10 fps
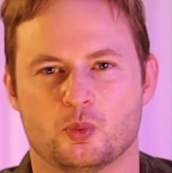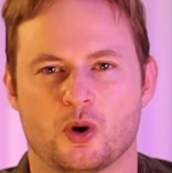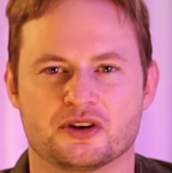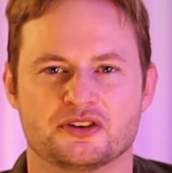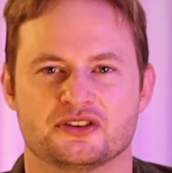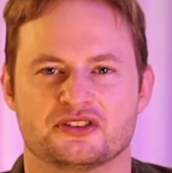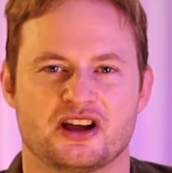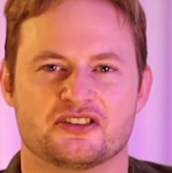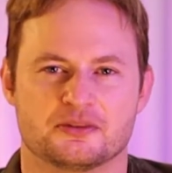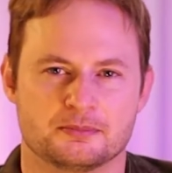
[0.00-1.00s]
wanting to
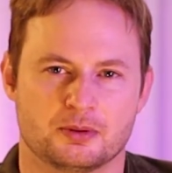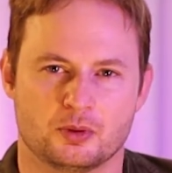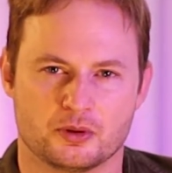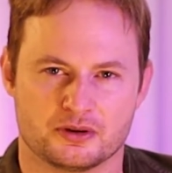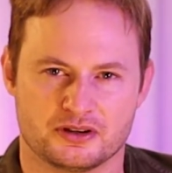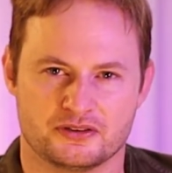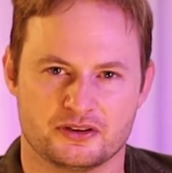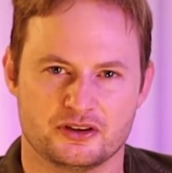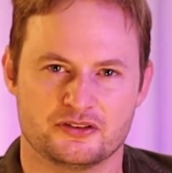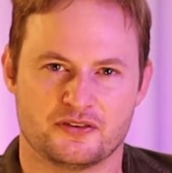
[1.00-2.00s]
discuss important
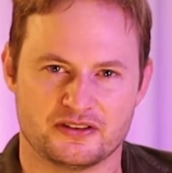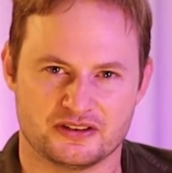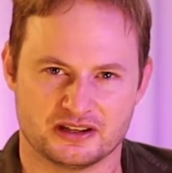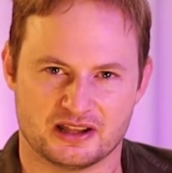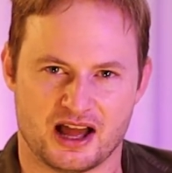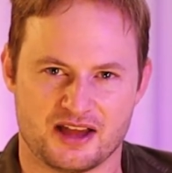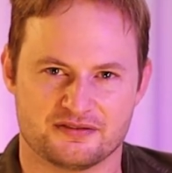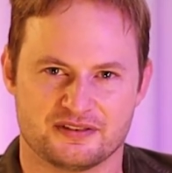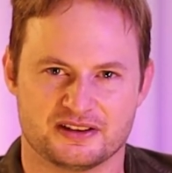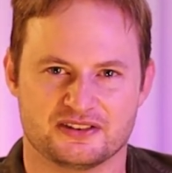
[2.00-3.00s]
issues facing
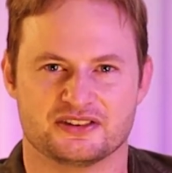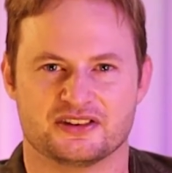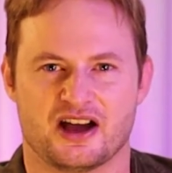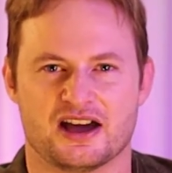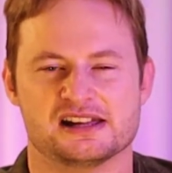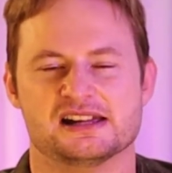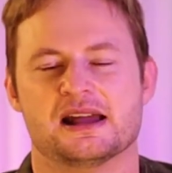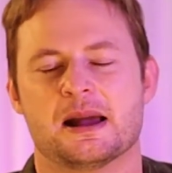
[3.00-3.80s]
life and society.